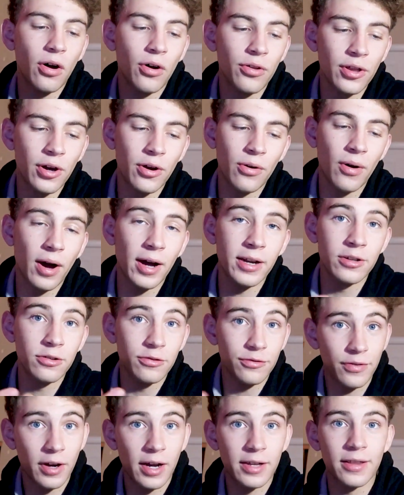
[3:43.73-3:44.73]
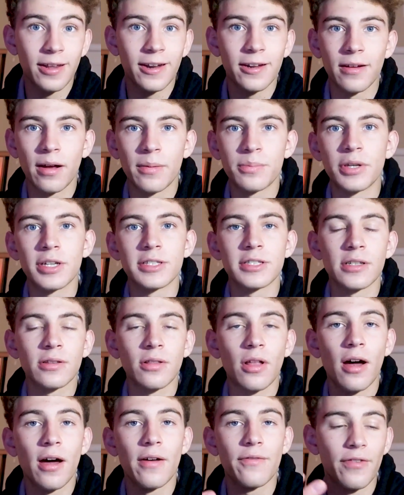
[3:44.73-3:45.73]
Although I do find that it updates a
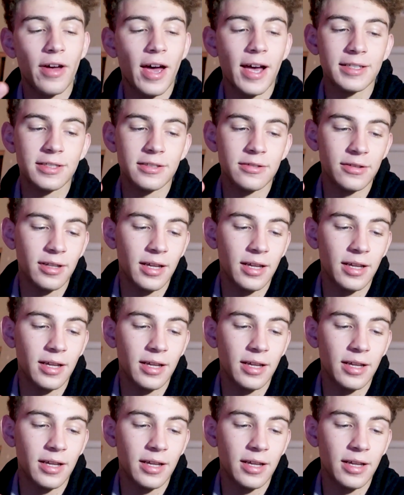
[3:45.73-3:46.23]
lot faster